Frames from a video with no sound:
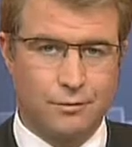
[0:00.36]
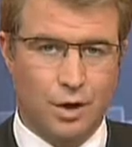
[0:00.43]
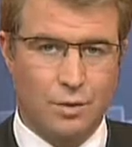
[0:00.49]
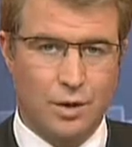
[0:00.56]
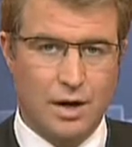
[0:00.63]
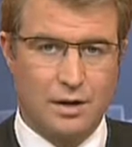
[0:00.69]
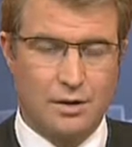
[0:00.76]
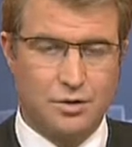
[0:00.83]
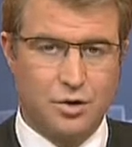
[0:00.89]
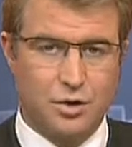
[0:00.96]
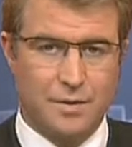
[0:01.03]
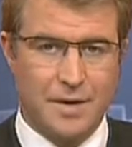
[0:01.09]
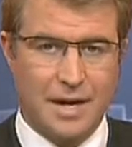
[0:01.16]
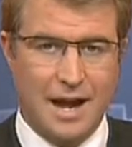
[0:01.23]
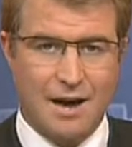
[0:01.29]
Well,
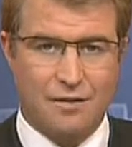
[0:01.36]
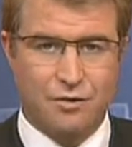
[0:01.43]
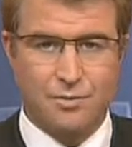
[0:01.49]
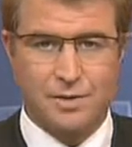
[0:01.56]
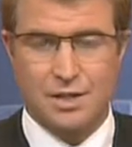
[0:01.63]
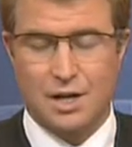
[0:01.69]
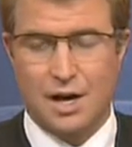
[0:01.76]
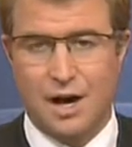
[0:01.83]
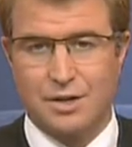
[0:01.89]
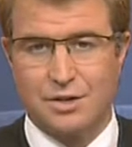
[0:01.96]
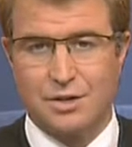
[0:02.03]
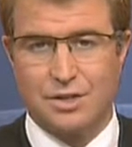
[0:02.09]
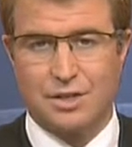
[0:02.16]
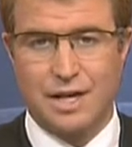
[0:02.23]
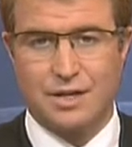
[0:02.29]
joining me now from the Sky
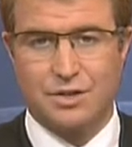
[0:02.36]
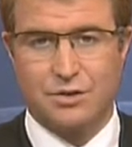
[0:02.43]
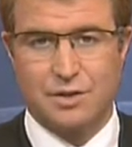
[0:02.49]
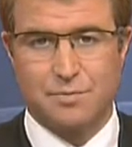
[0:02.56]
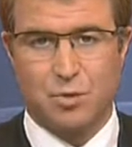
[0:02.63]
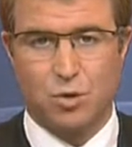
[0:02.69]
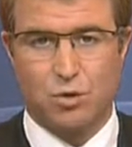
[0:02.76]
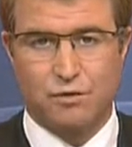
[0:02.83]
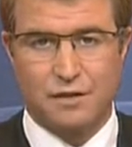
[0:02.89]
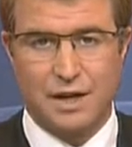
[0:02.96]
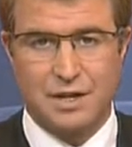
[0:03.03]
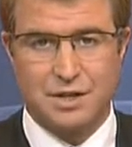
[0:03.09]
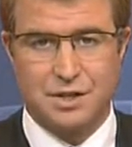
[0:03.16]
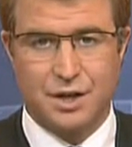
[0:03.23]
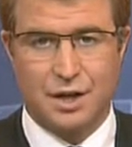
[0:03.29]
News Centre is Paul
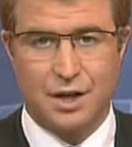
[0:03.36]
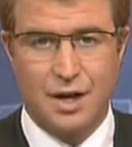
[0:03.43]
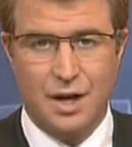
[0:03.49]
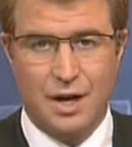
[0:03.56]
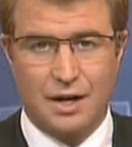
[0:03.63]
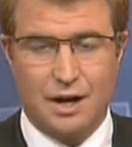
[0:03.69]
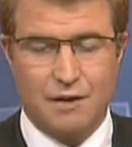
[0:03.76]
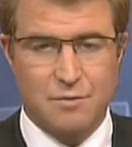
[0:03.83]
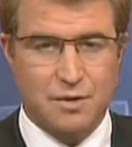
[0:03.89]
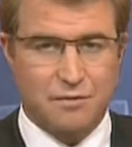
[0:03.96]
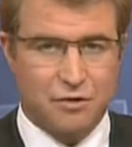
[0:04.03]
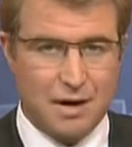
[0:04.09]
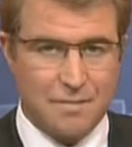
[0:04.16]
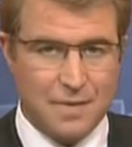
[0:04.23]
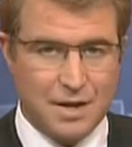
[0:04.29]
Fletcher, government
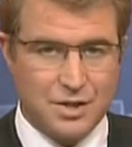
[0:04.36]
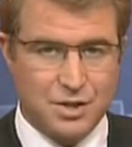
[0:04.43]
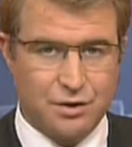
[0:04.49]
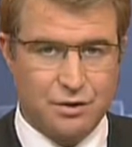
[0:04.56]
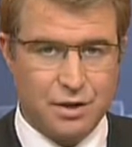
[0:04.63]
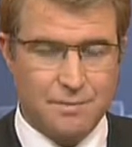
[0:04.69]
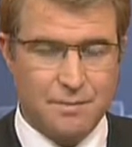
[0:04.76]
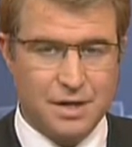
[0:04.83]
frontbencher and the